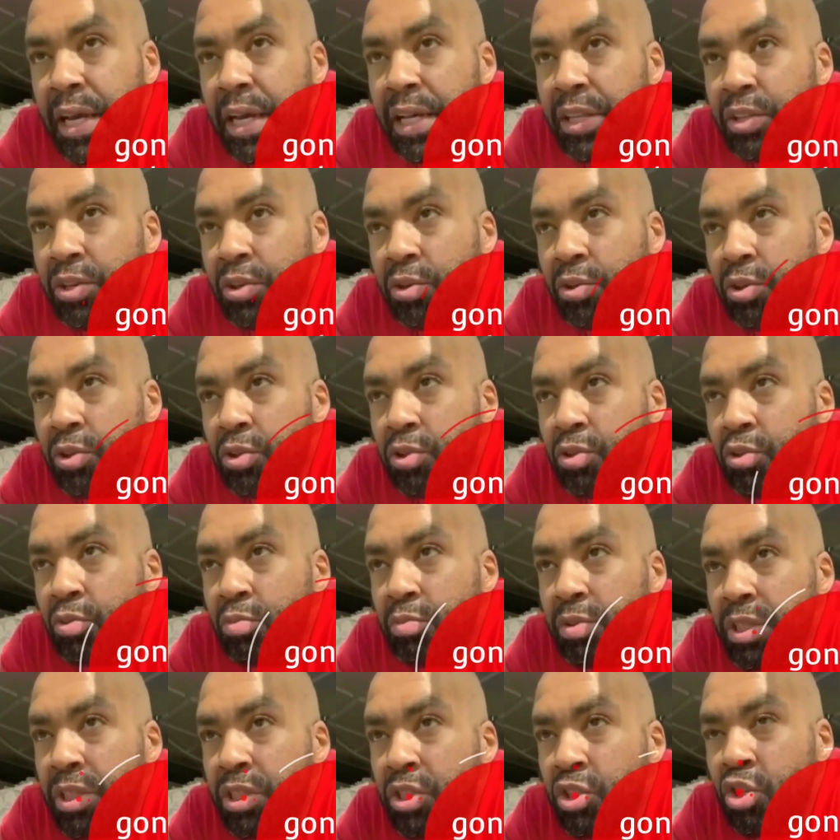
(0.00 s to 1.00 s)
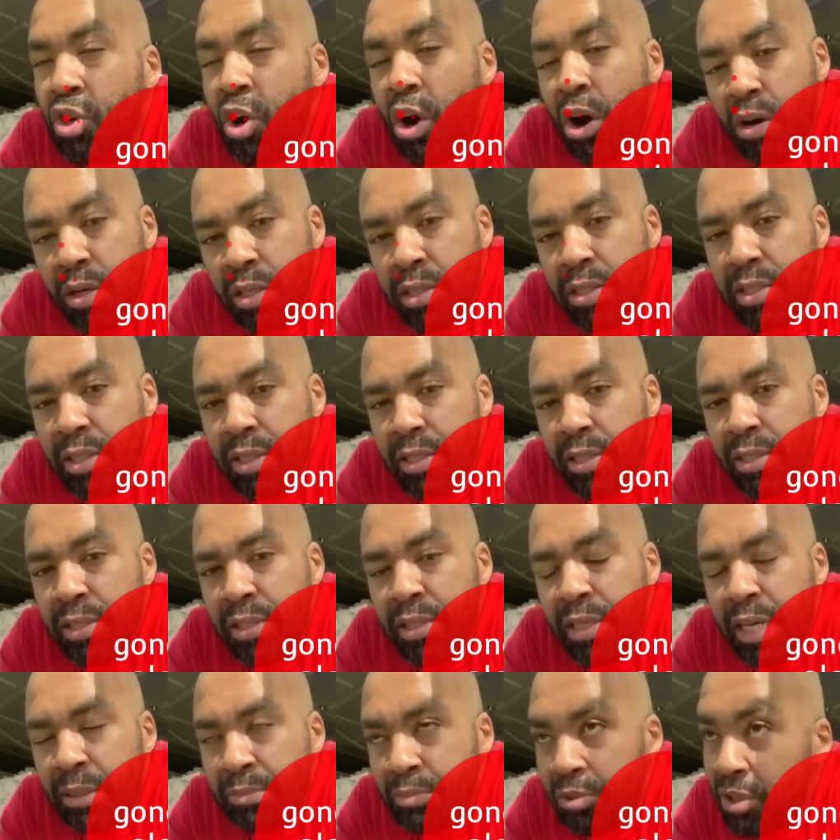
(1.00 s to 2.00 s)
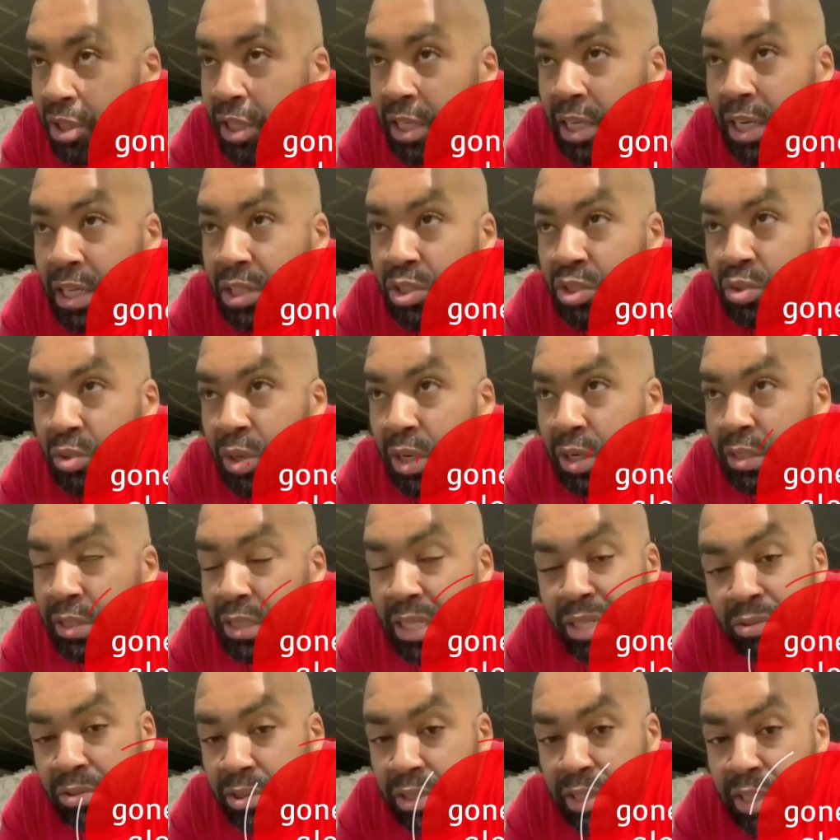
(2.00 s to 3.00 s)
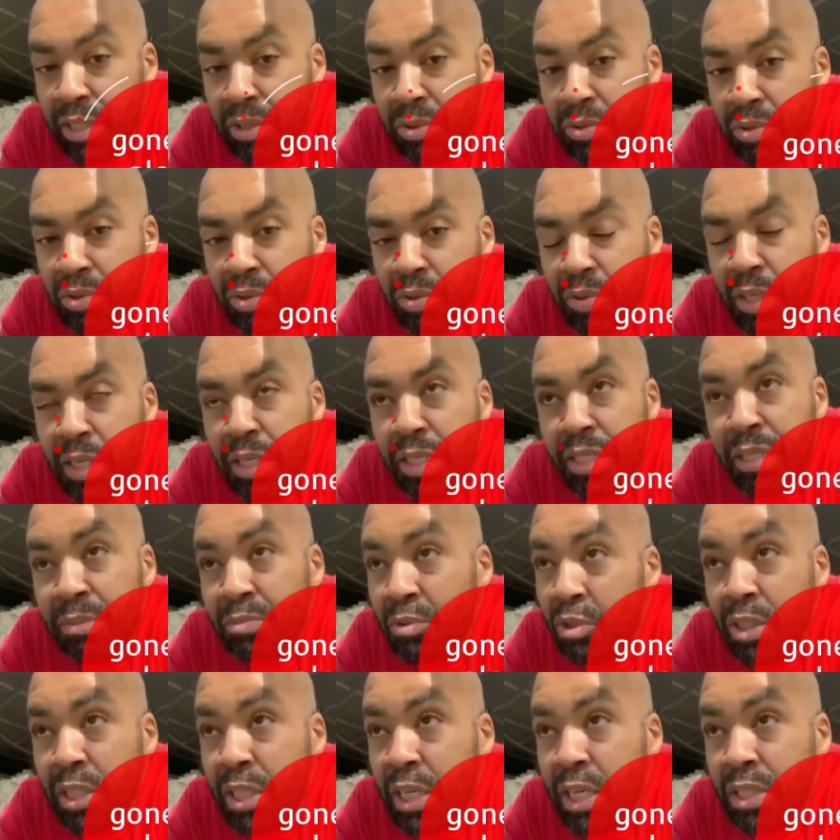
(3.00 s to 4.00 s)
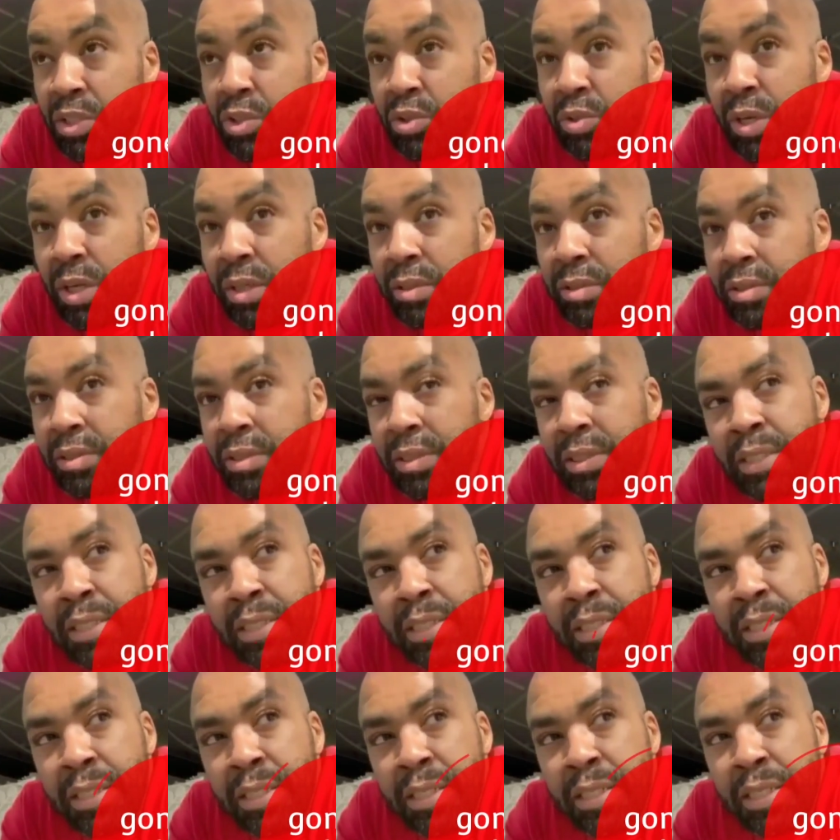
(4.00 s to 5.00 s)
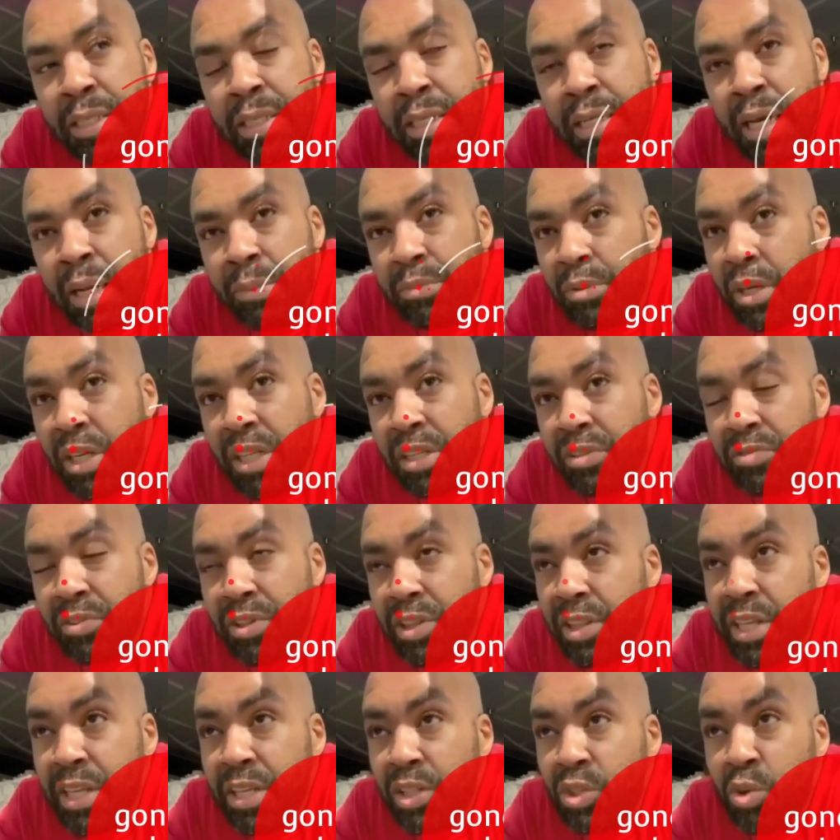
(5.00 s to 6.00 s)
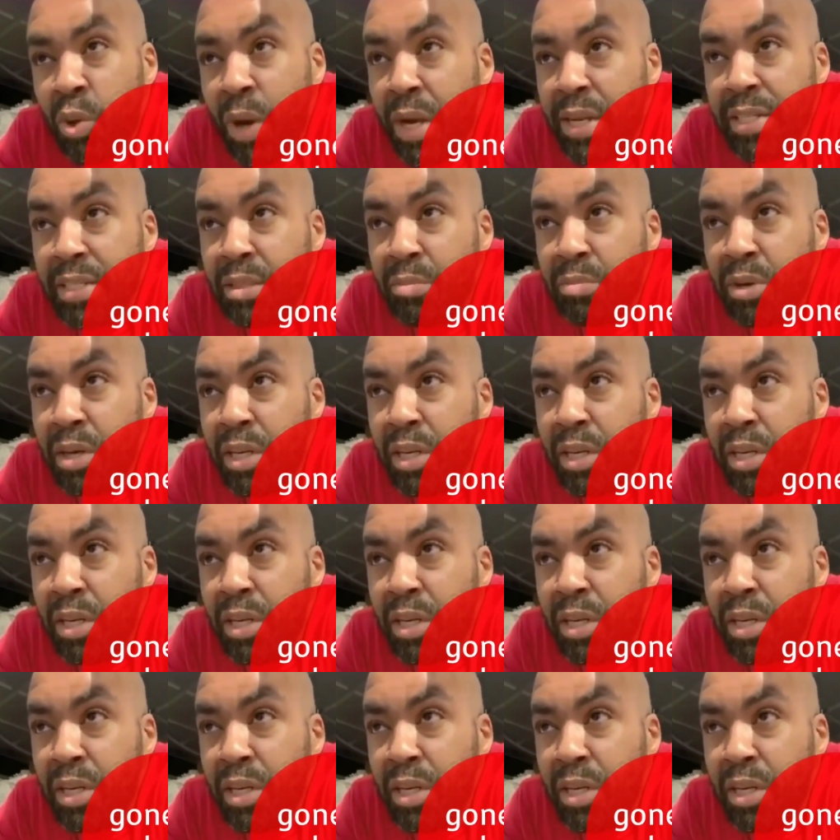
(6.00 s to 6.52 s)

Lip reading: and you're going to be toxic, I'm going to cut you out. I don't care who you are. I'm going to cut you out. I'm not going to even think twice